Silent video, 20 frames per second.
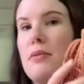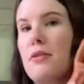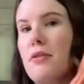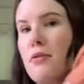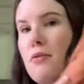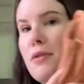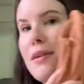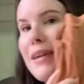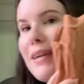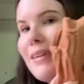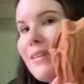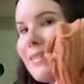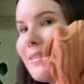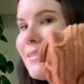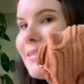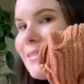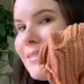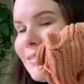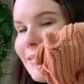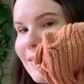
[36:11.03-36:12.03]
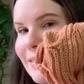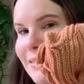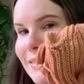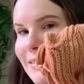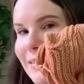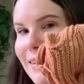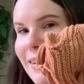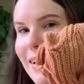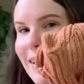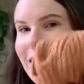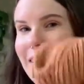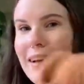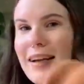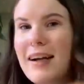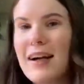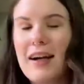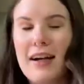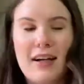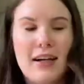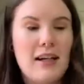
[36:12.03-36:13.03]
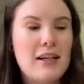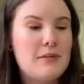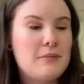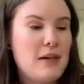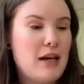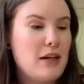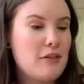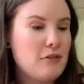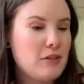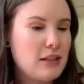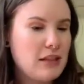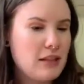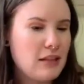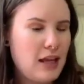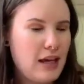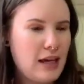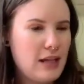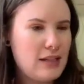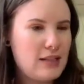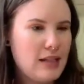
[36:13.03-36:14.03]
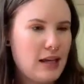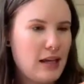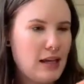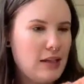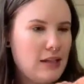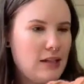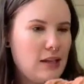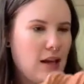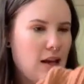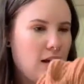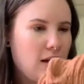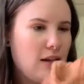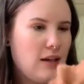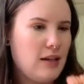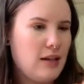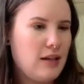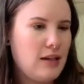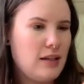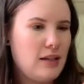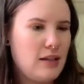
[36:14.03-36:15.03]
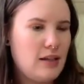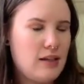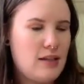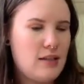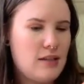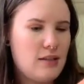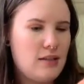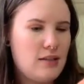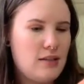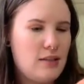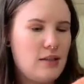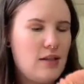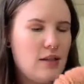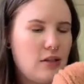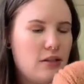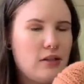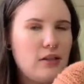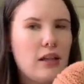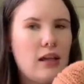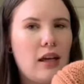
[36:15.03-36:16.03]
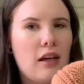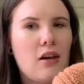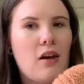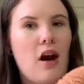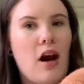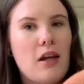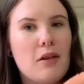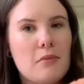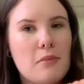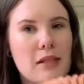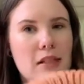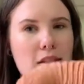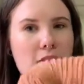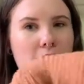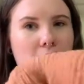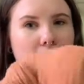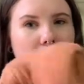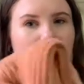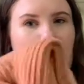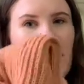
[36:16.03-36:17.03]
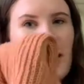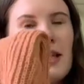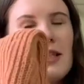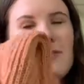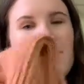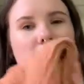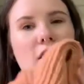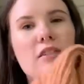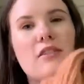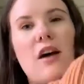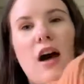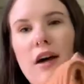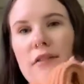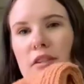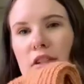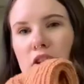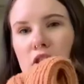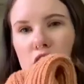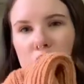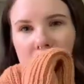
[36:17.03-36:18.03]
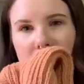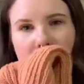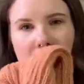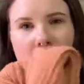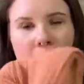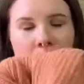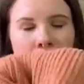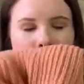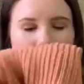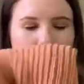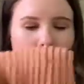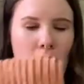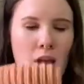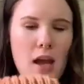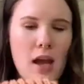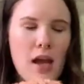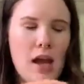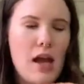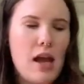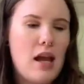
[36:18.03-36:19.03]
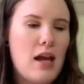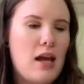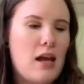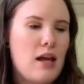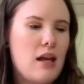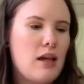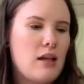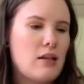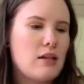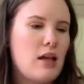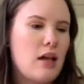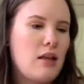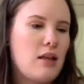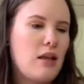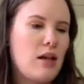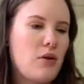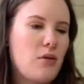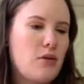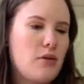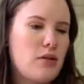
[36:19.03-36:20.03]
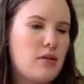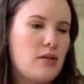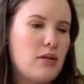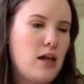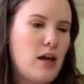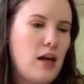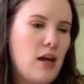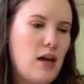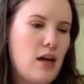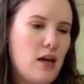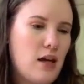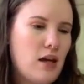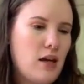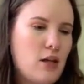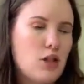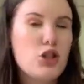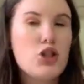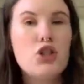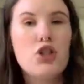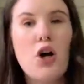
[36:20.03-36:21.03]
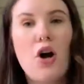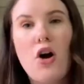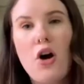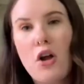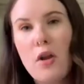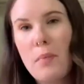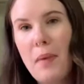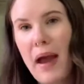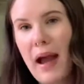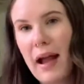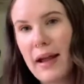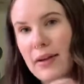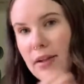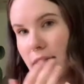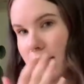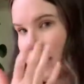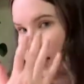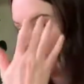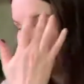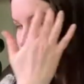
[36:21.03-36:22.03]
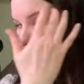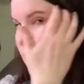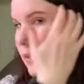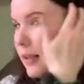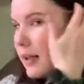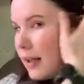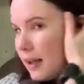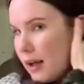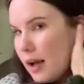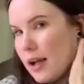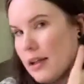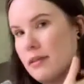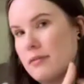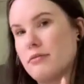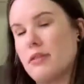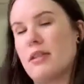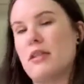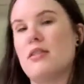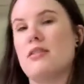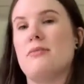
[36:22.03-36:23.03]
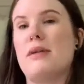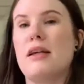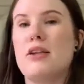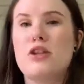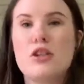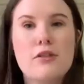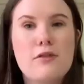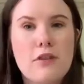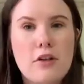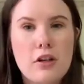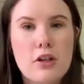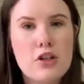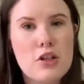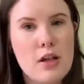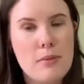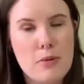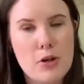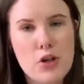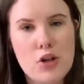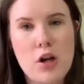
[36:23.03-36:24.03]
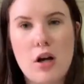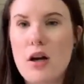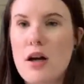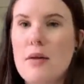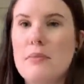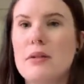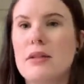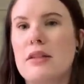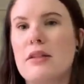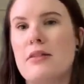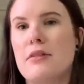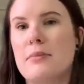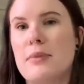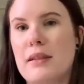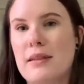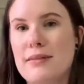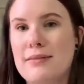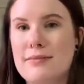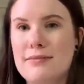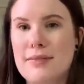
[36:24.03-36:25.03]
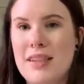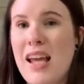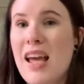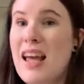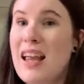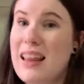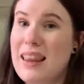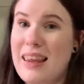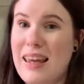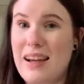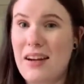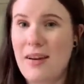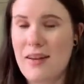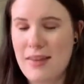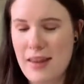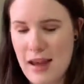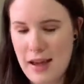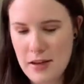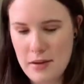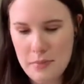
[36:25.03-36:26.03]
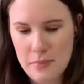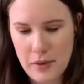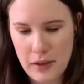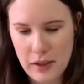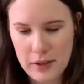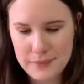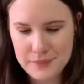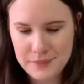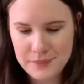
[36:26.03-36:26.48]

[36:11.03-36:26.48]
three. Um, I really liked it. Uh, it is acrylic and cotton, but it's very like it's very soft and shiny. And there was a shawl pattern that I kind of wanted to make just for a summer shawl. I'm a little bit late on that, but